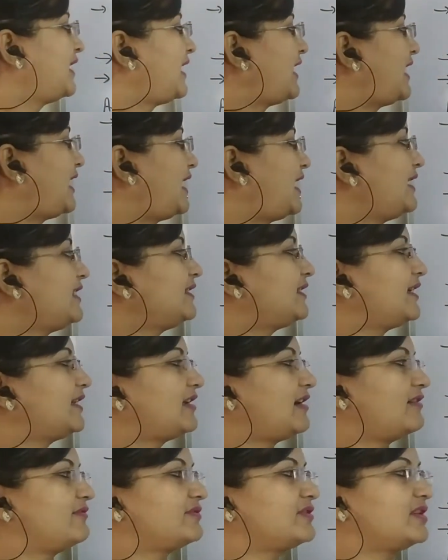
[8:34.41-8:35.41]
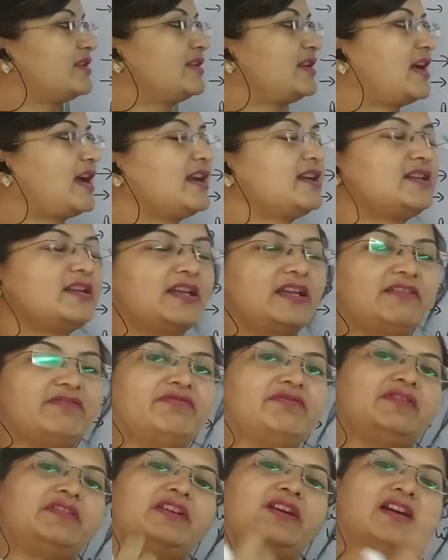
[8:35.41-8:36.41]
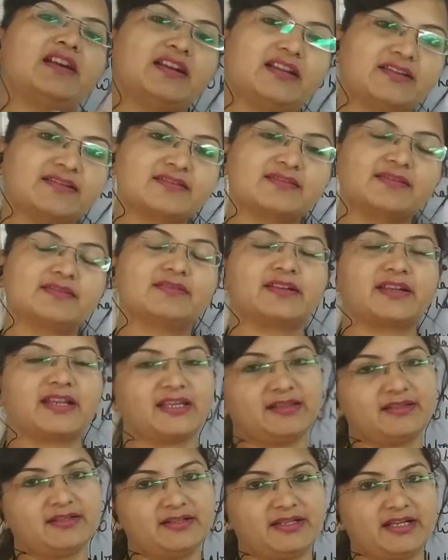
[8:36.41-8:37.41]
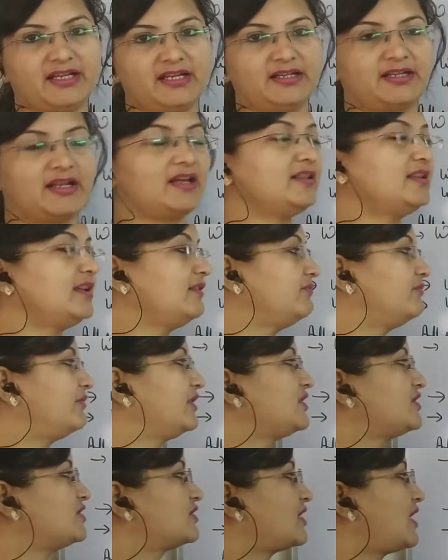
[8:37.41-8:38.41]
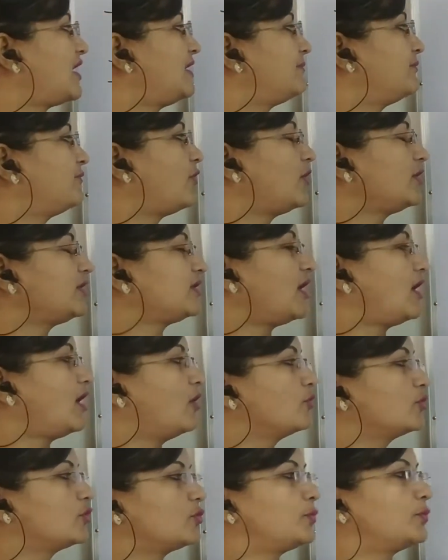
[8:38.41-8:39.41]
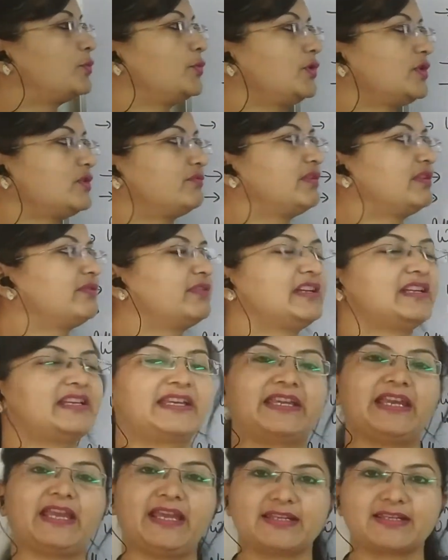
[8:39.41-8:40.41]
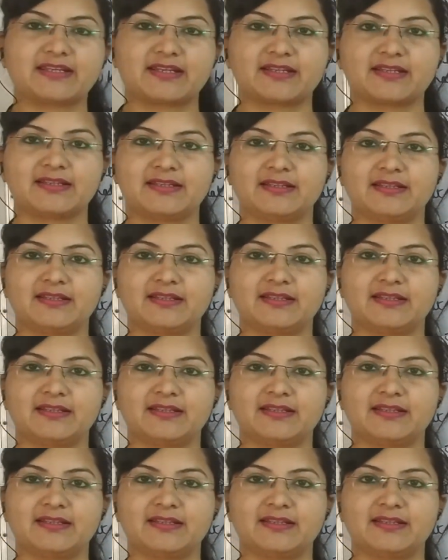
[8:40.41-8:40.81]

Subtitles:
And then after that, if we are inserting the data, then which type of output we will get.